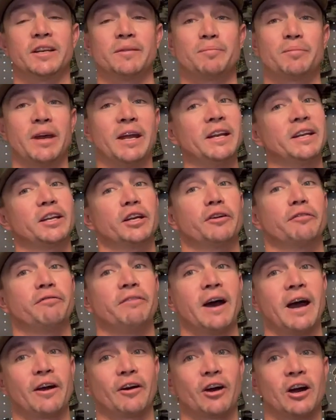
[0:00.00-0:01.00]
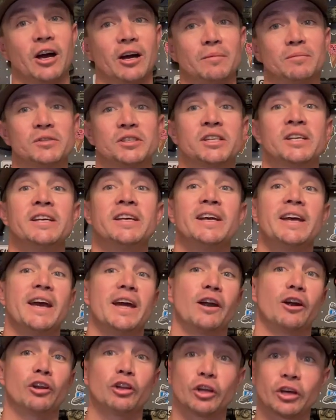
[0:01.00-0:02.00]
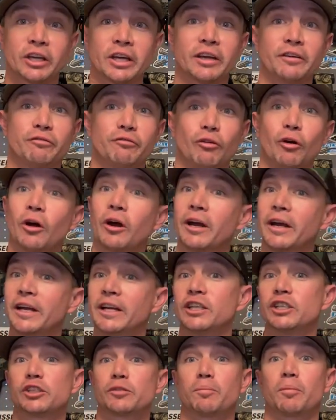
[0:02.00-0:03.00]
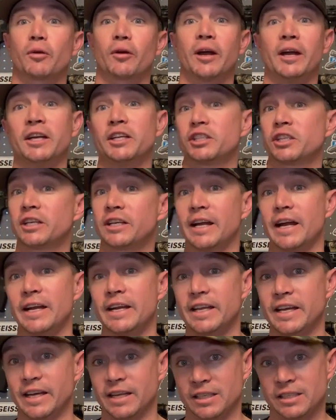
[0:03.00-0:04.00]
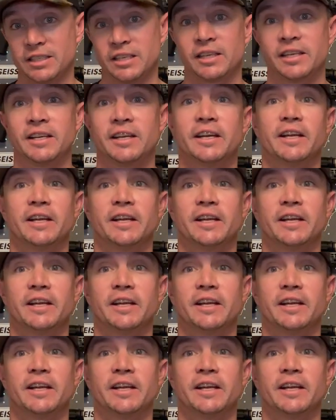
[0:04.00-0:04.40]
in painting your firearms and are looking for inspiration and ideas,